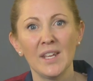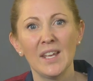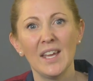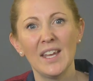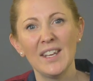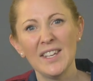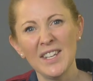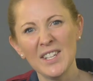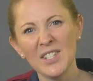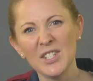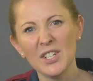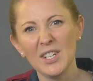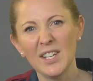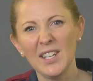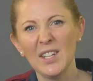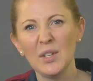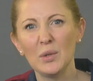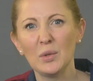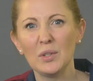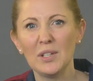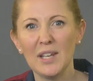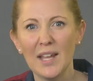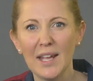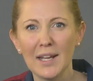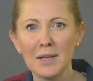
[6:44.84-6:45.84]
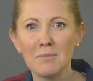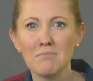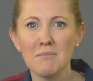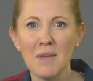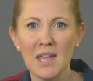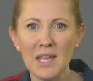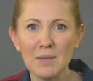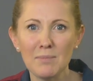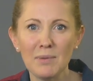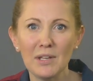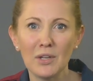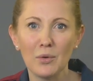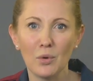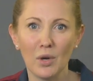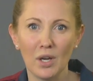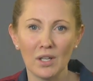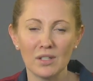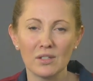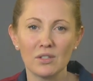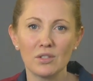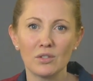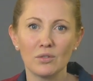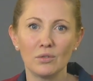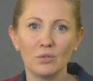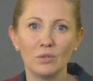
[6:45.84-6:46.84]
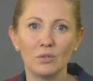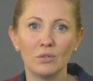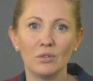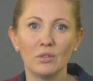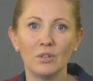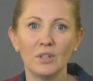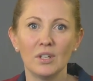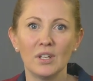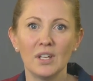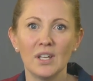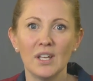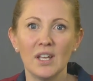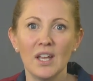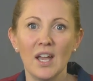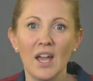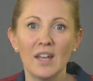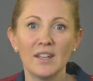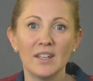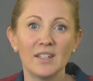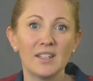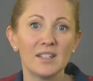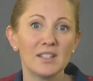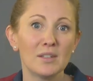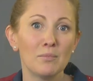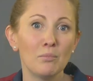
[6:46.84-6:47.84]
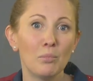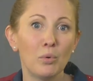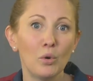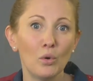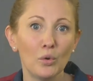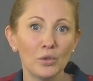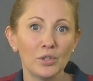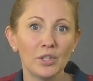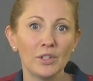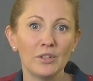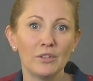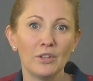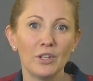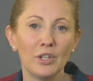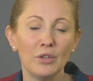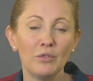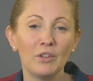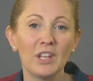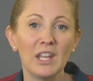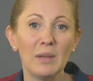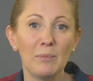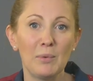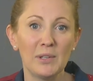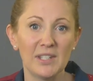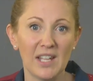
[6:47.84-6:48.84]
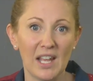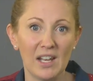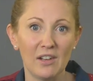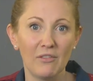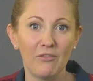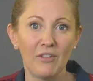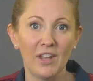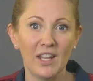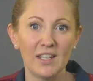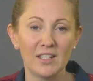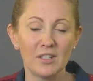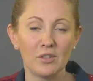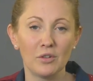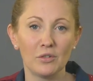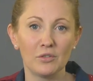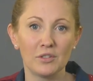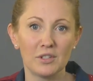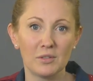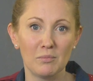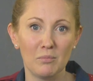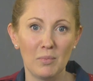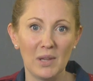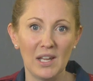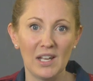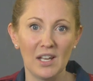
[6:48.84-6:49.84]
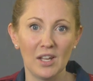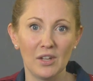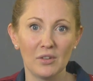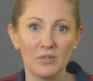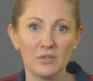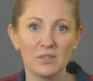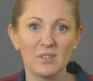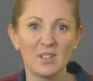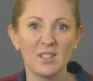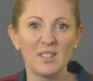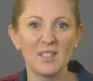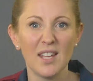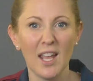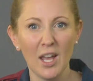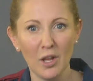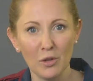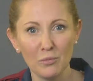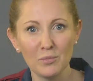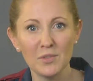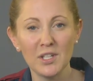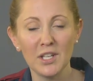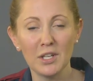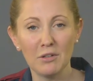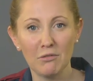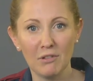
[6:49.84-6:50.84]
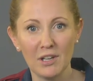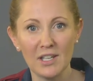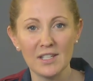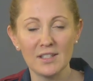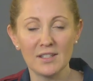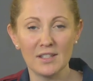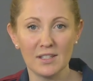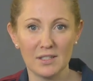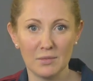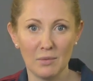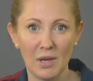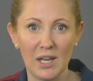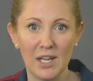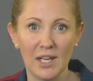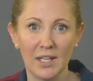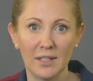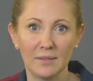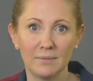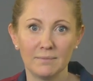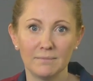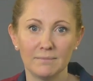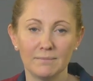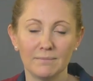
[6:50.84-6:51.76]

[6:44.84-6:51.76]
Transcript: Initially, your leg may be quite sore, and it is important that you keep it elevated on some pillows to help decrease the swelling.